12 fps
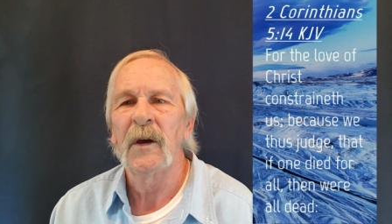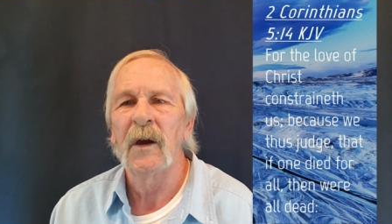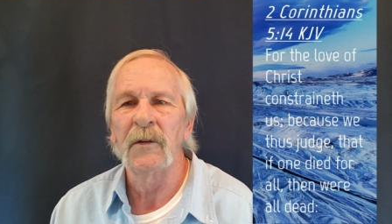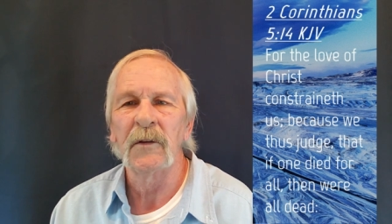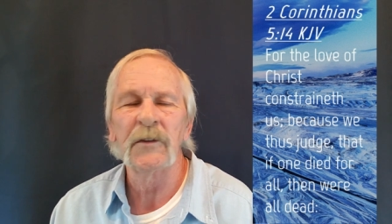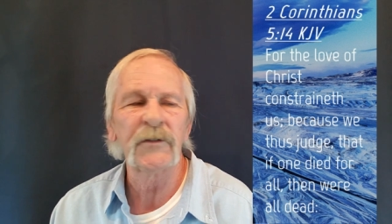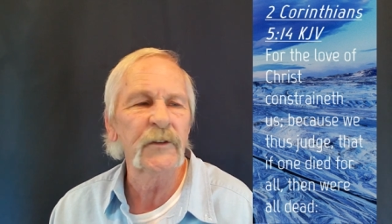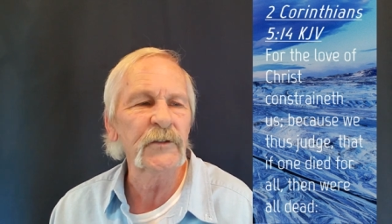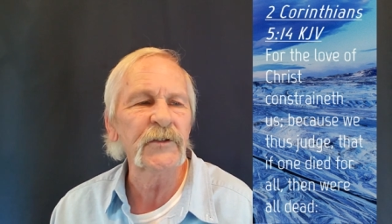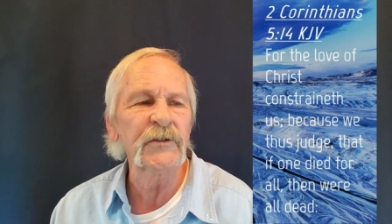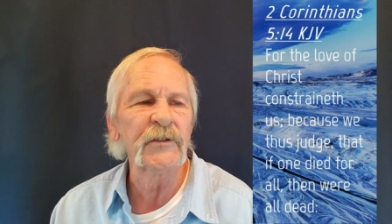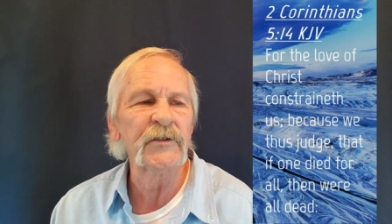And
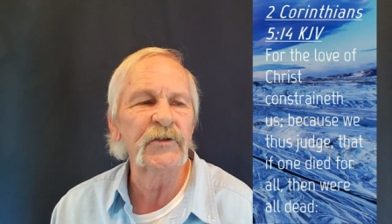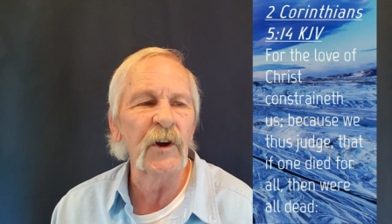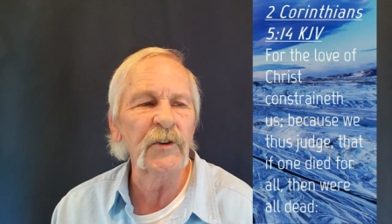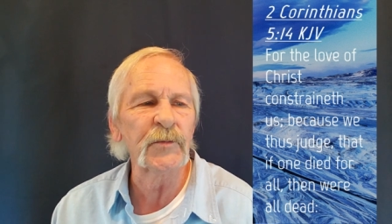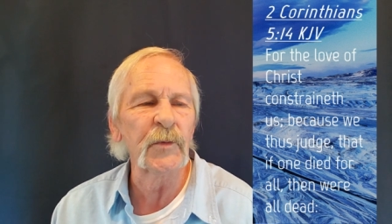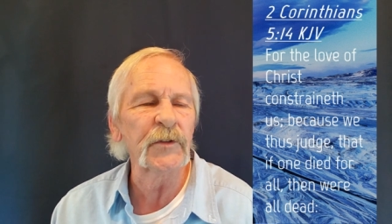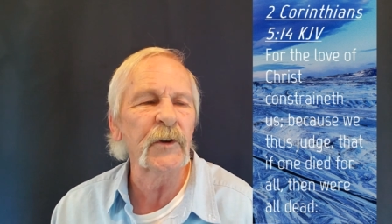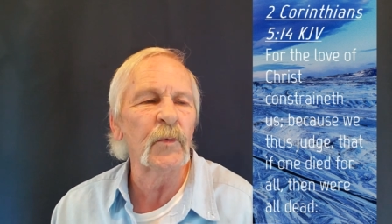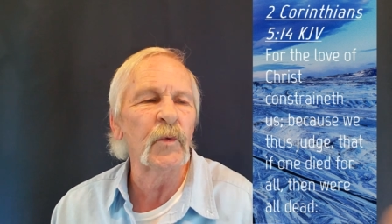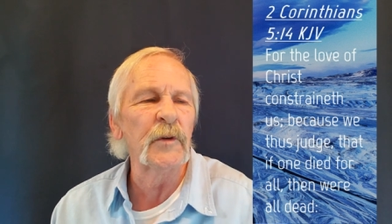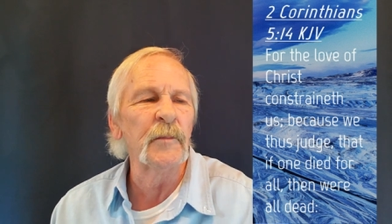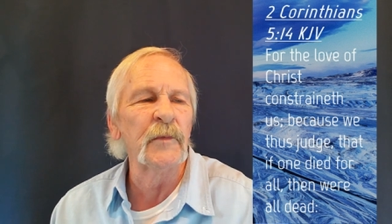this is a judgment that
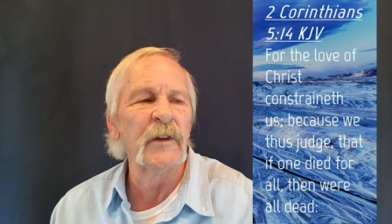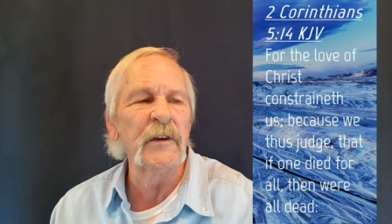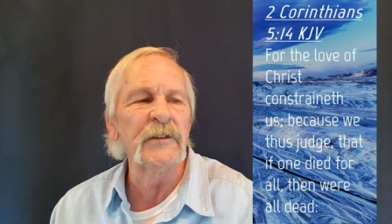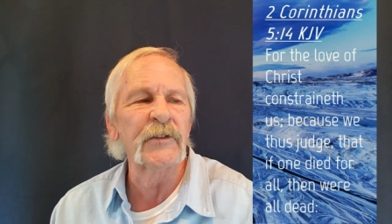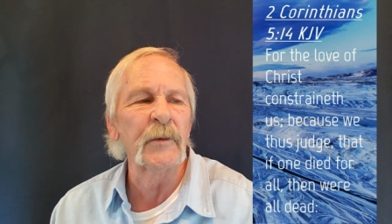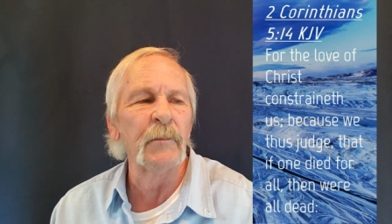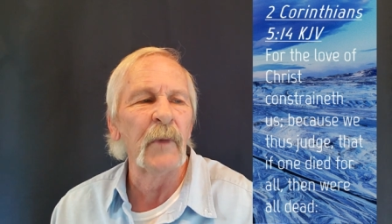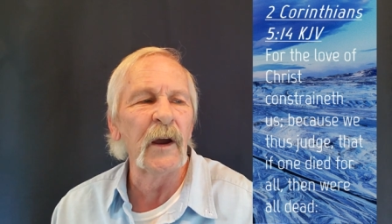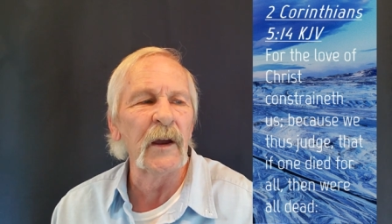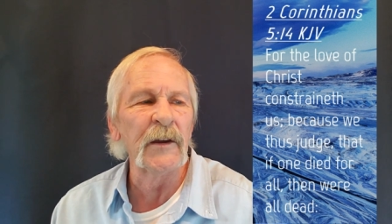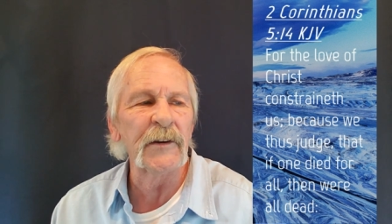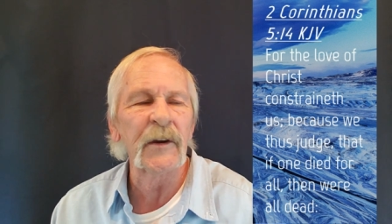we need to
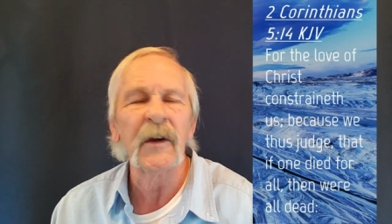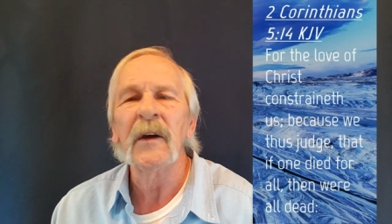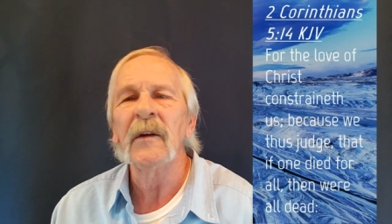make,